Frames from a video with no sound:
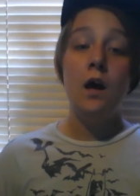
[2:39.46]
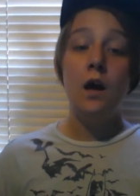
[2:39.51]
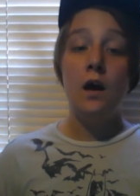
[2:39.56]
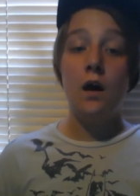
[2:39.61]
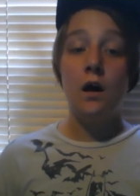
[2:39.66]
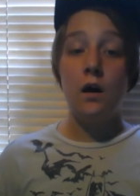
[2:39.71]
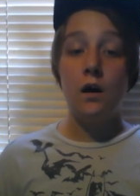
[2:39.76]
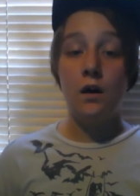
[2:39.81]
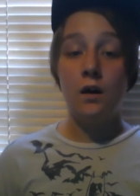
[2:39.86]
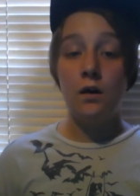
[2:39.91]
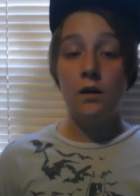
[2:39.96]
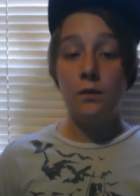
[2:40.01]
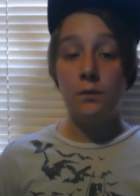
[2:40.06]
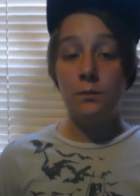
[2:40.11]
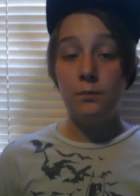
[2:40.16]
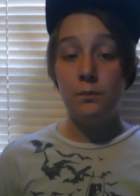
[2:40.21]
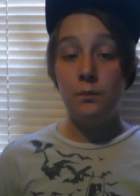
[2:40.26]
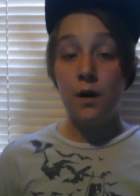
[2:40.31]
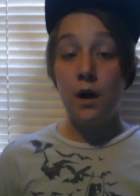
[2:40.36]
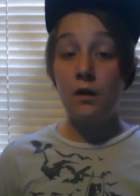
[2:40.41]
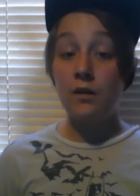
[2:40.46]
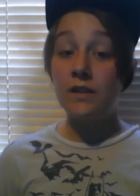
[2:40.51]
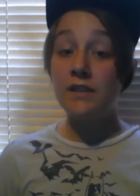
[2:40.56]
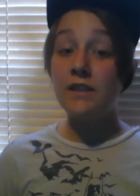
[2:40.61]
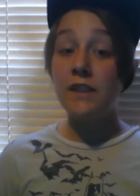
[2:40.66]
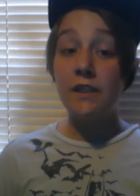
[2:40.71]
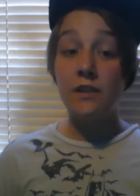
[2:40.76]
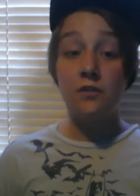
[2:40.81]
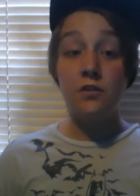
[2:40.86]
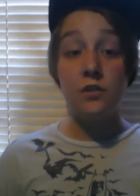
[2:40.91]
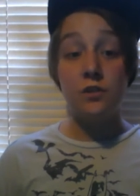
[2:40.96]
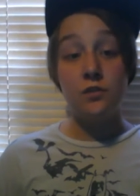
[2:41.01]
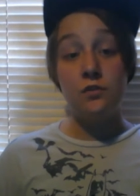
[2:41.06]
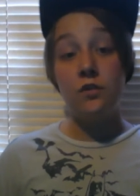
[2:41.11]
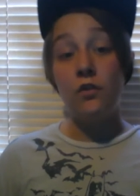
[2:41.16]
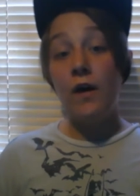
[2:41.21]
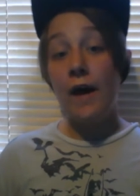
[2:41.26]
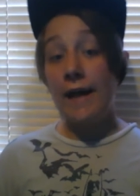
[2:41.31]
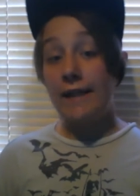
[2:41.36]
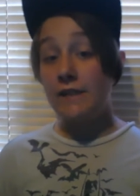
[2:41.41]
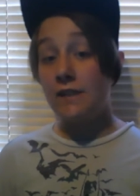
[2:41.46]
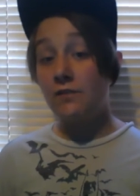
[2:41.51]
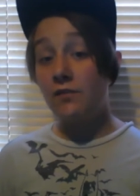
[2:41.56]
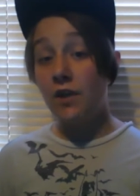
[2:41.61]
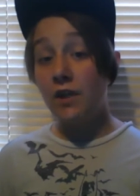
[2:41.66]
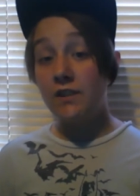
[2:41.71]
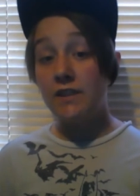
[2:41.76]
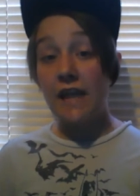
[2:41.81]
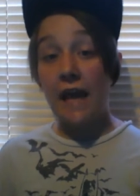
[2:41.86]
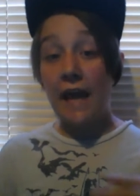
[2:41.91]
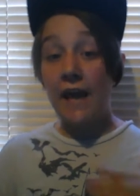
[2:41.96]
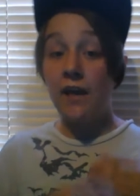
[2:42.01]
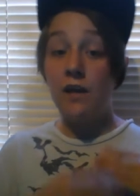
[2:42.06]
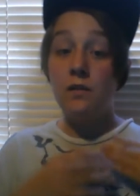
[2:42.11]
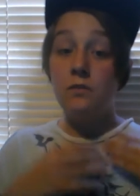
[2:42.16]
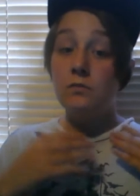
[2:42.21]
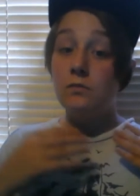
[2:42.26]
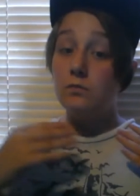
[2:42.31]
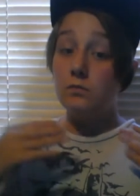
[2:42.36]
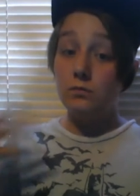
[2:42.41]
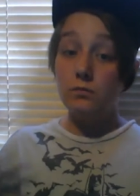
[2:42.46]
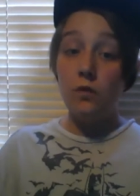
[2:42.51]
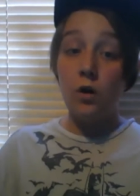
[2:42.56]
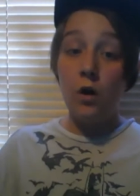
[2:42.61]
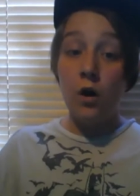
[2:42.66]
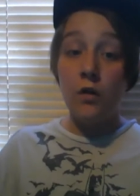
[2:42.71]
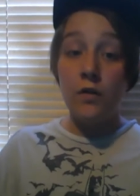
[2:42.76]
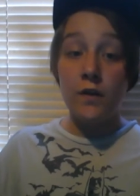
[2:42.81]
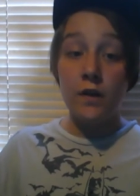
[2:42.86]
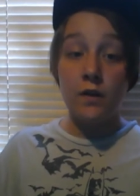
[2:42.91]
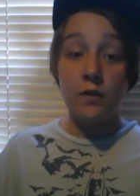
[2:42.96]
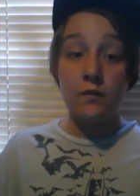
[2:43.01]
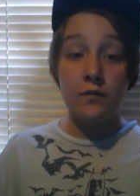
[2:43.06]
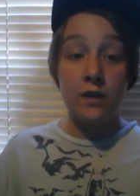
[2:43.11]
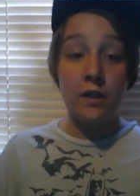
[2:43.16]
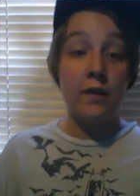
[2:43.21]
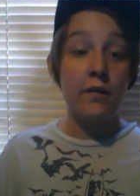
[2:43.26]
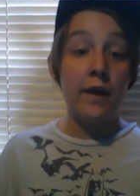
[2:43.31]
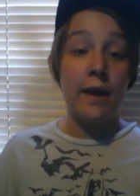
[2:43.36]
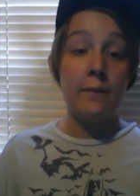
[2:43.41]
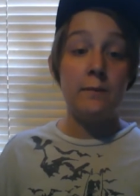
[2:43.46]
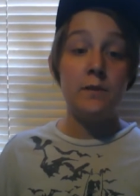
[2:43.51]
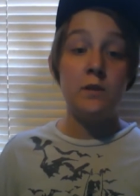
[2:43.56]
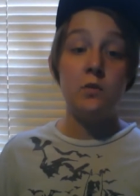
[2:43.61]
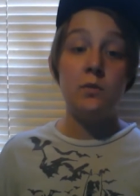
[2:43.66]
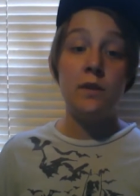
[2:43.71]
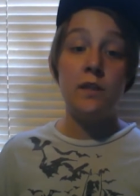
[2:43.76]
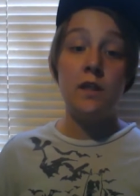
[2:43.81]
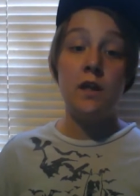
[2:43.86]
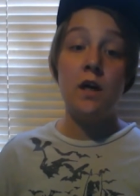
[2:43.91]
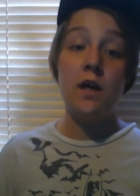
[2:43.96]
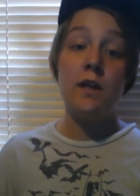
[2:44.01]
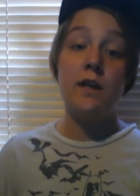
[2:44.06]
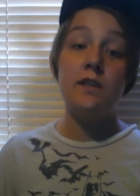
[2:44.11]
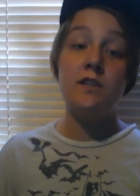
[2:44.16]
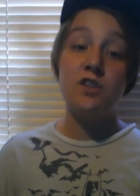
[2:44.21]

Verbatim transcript: Um, I'll continue to do The Last of Us and all the other video games that we done.